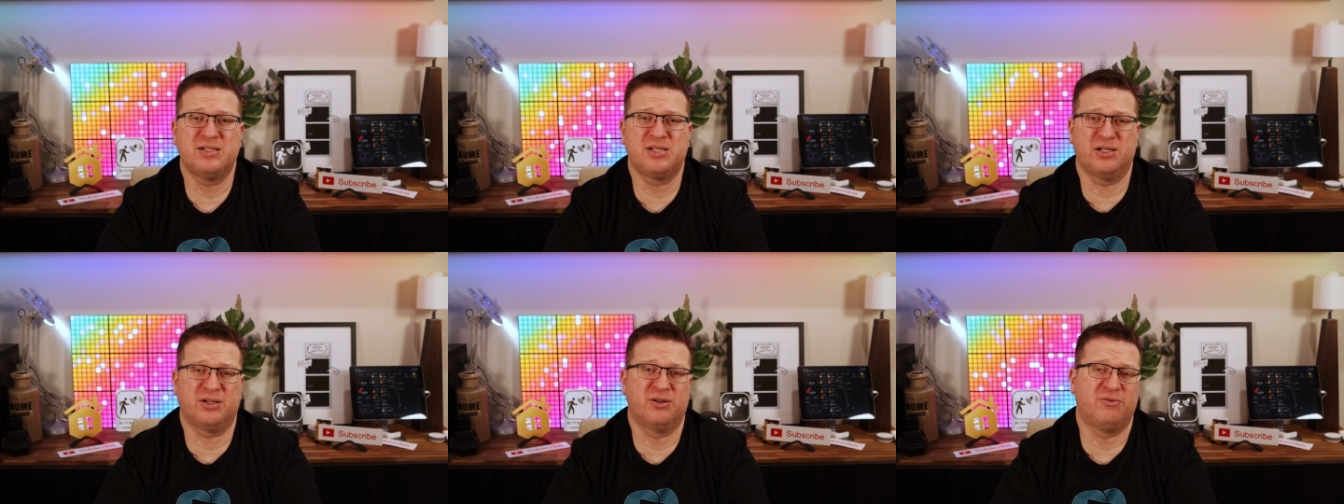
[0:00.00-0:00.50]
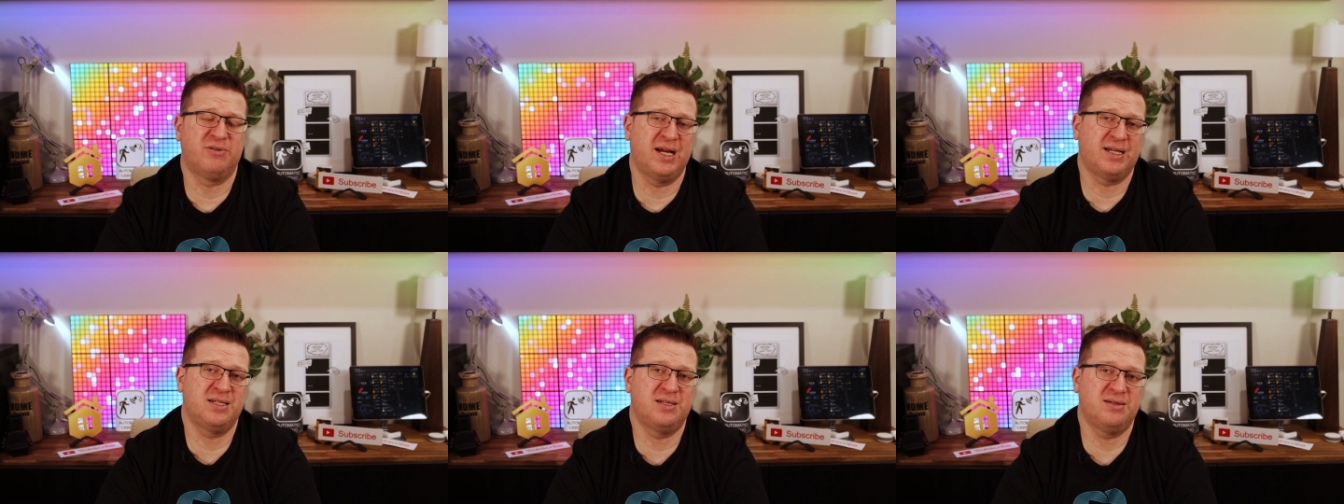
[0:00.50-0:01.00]
to
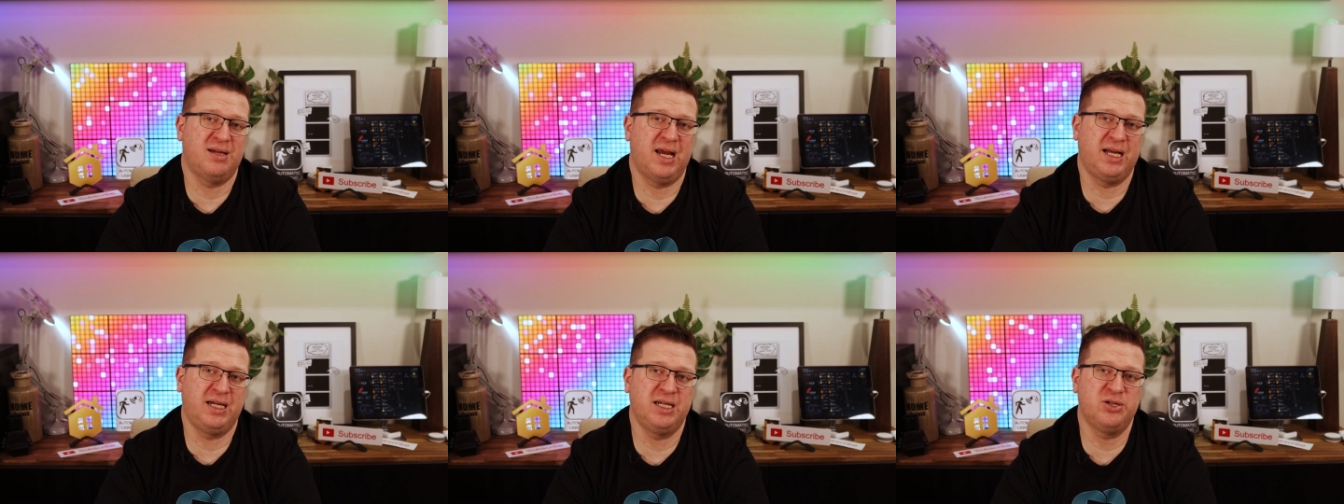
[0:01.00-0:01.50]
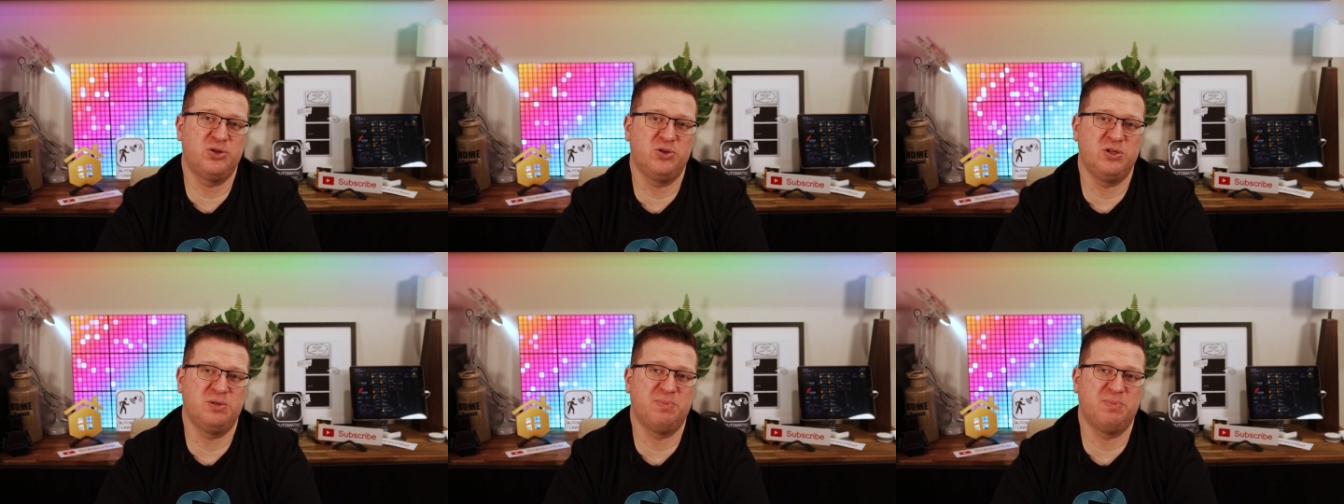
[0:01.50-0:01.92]
correct any issues.